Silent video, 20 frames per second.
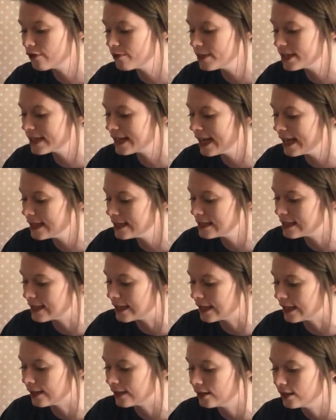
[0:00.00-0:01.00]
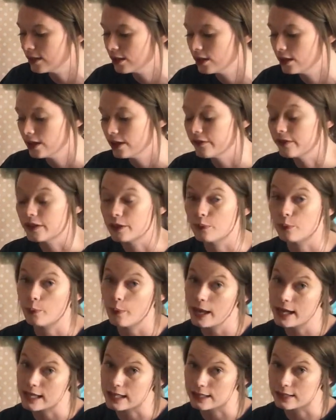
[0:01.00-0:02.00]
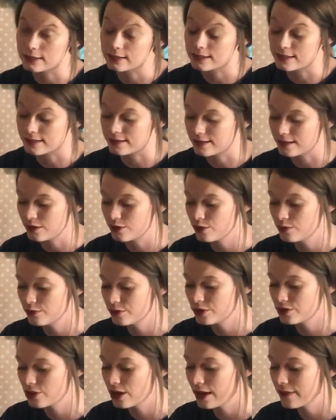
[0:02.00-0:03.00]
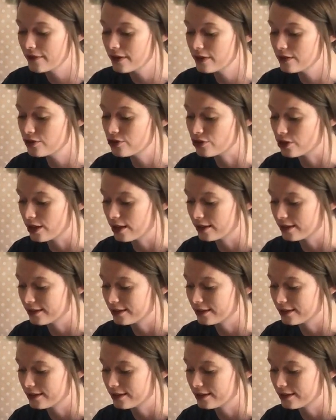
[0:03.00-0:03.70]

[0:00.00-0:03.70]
from his canteen, then waited to see who was driving the truck.